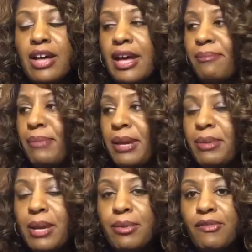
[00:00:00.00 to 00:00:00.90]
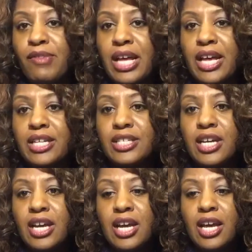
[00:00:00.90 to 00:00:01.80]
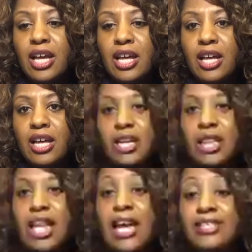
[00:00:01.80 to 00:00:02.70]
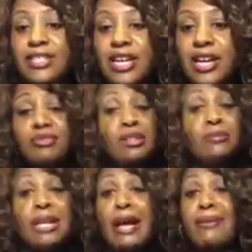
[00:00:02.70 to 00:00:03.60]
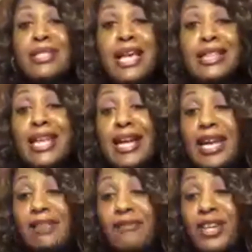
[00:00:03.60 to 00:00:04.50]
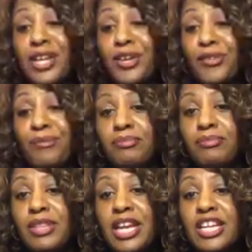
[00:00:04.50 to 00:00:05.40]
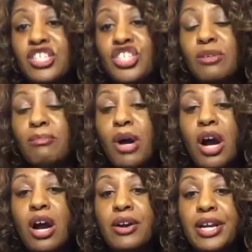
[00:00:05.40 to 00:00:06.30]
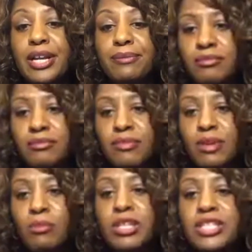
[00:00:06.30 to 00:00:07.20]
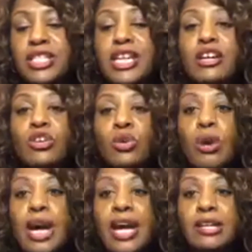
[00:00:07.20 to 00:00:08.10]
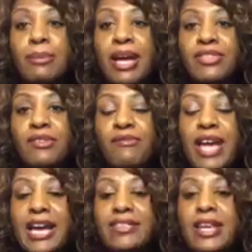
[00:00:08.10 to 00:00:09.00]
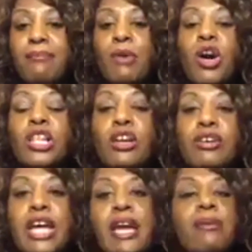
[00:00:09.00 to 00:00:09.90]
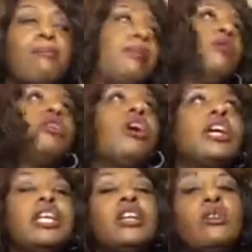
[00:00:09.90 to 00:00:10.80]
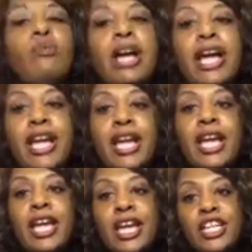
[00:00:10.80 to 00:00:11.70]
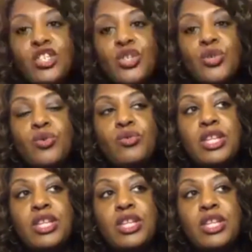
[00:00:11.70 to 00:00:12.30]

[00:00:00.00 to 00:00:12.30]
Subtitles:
I may be able to find a class there. But I was like, that ain't for you. Then Shamari was still crying about the fact that Marlo came and bogarted her way into